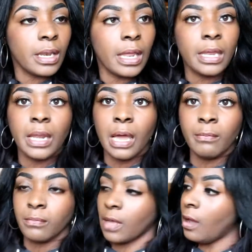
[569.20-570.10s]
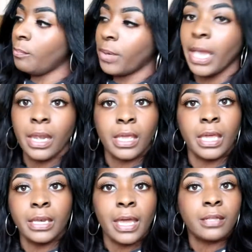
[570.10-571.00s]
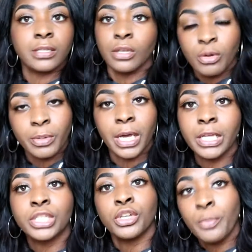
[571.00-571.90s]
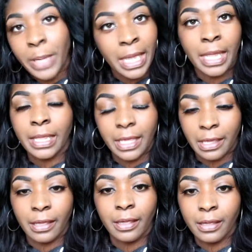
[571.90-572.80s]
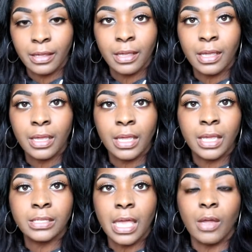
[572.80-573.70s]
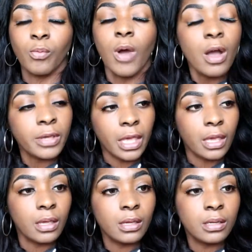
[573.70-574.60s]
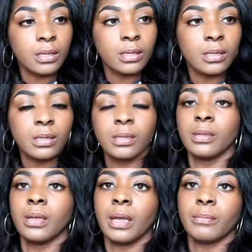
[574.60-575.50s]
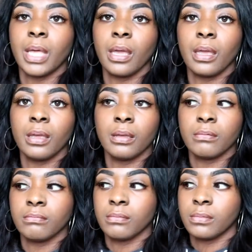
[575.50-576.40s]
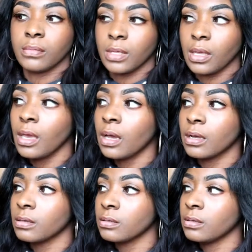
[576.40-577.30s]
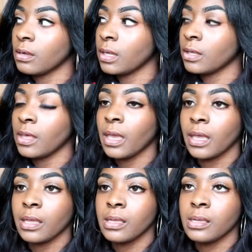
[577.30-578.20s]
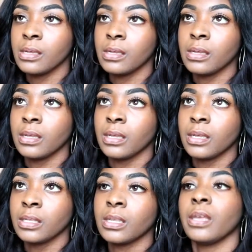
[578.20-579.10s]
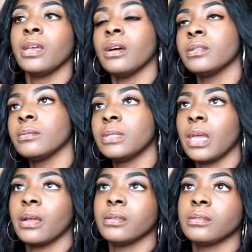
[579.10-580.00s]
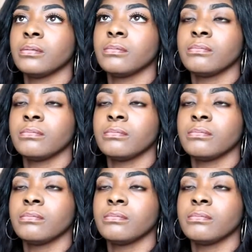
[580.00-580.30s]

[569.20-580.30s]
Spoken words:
And I'm panicking now too, because you panicking. He's like, walking? I'm like, yeah, you don't hear that? So he goes upstairs.